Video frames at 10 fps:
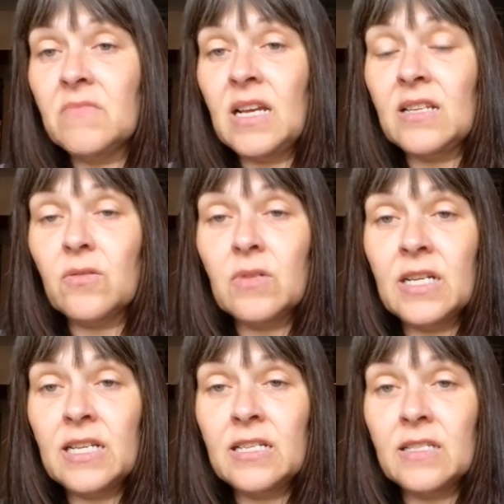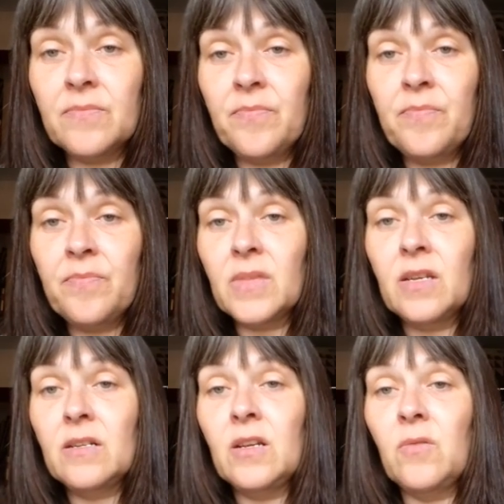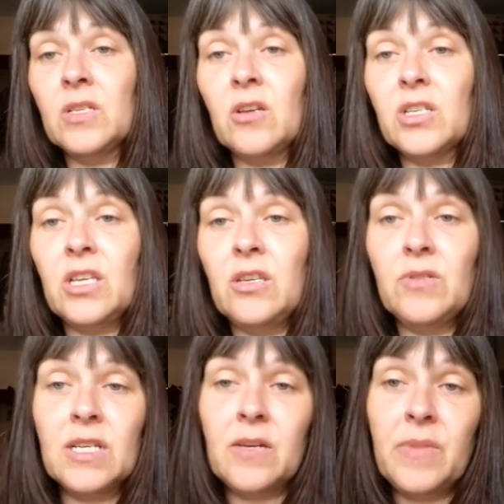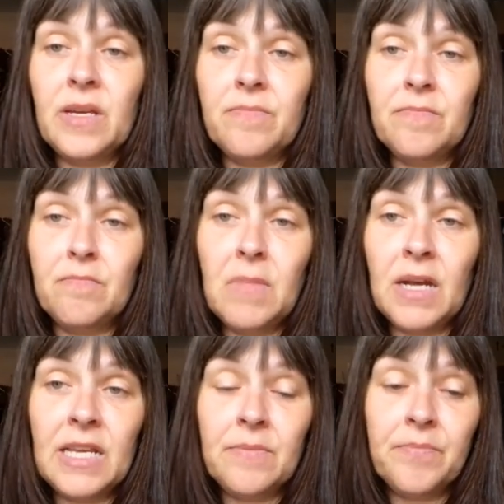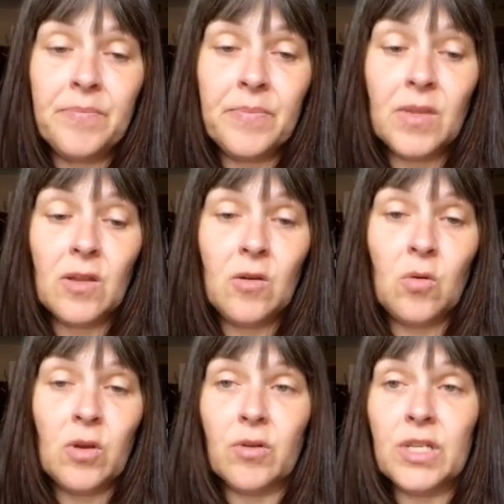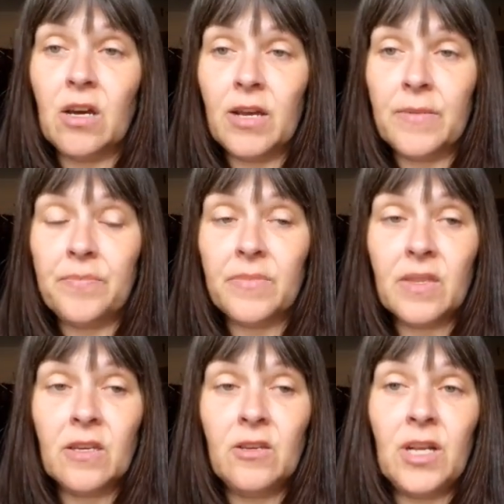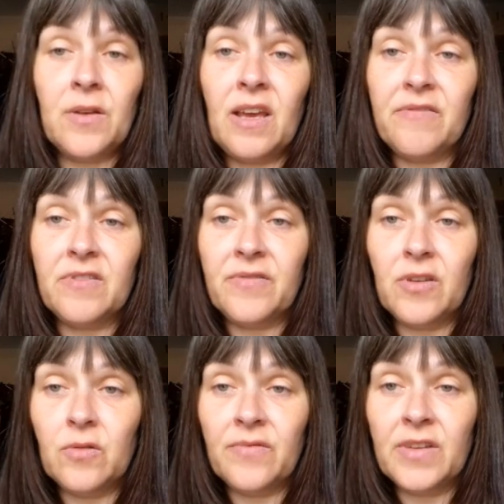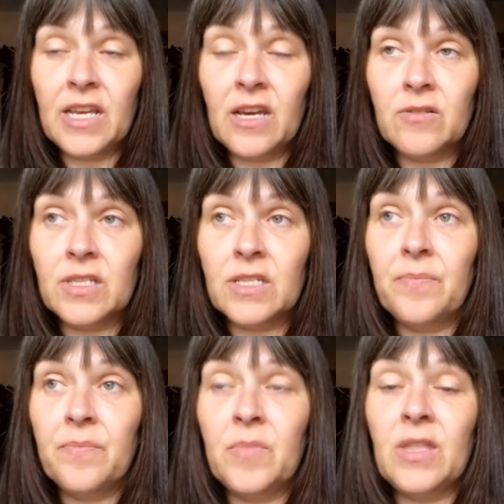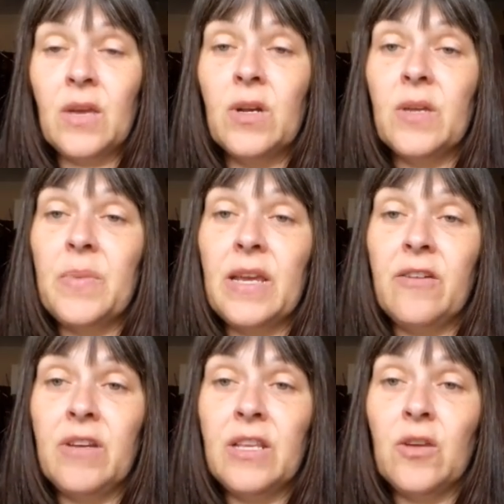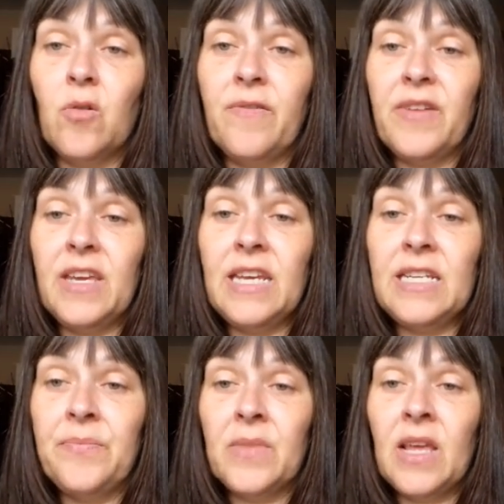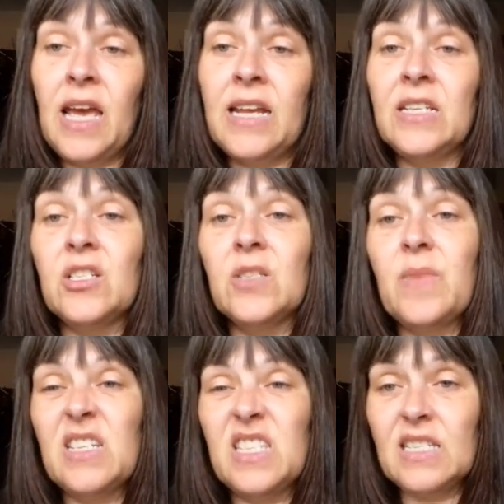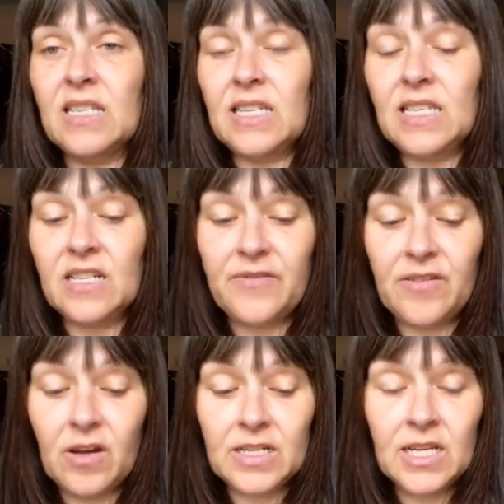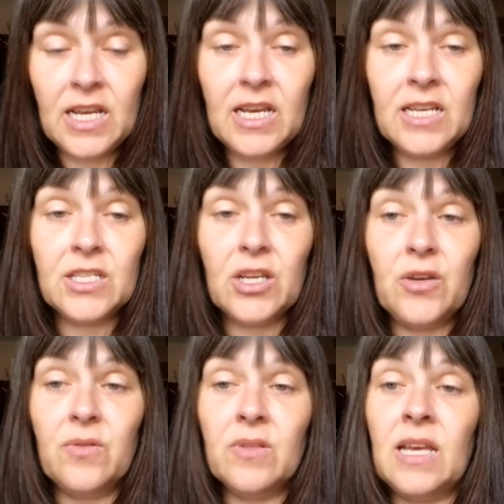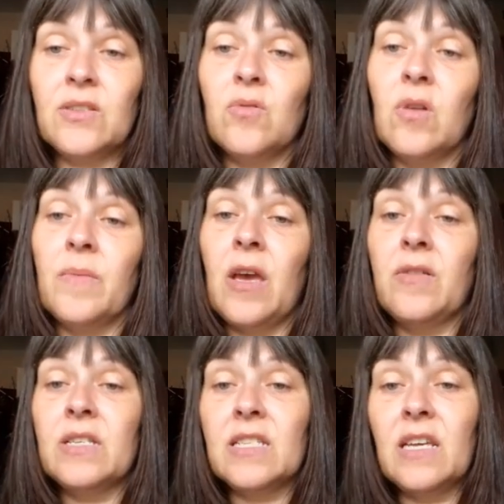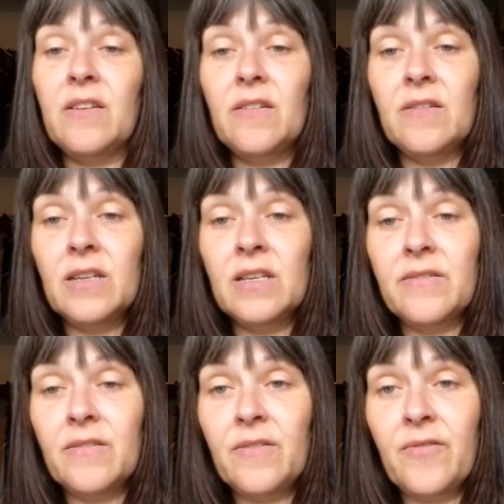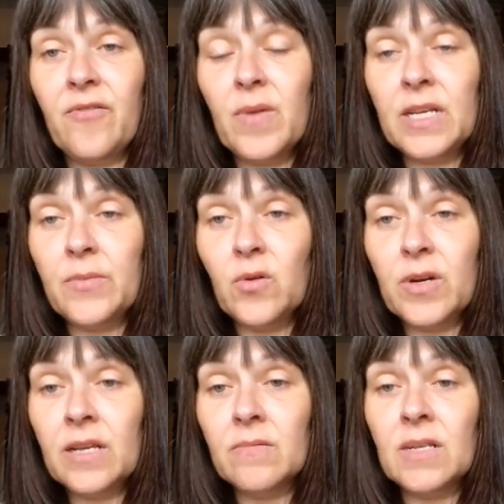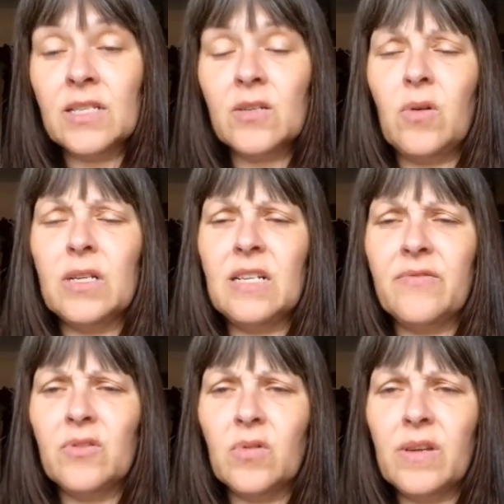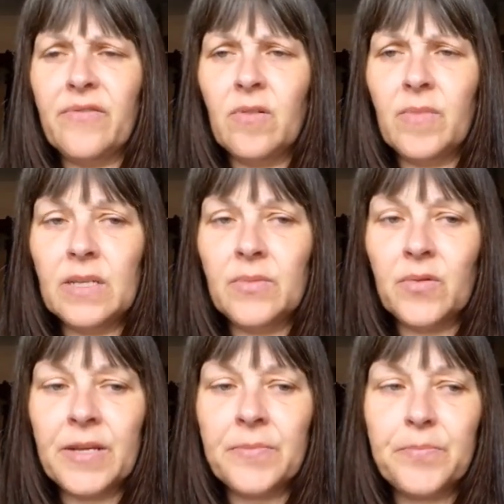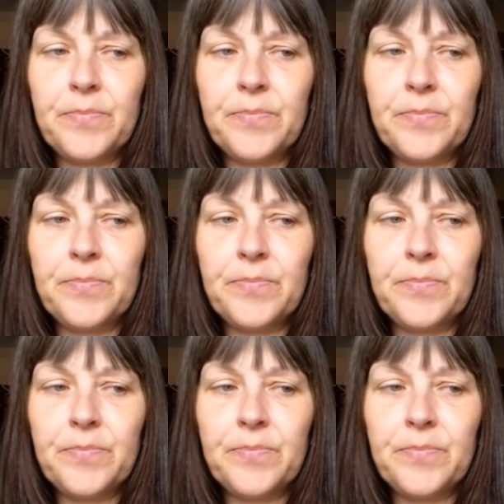That's all it is. No one's asking you to commit money or your time. You don't have to view the videos, but they will appear in your feed, and it just makes things easier to find. So that's all I'm going to say for a Monday morning. That's quite enough talking for a Monday morning.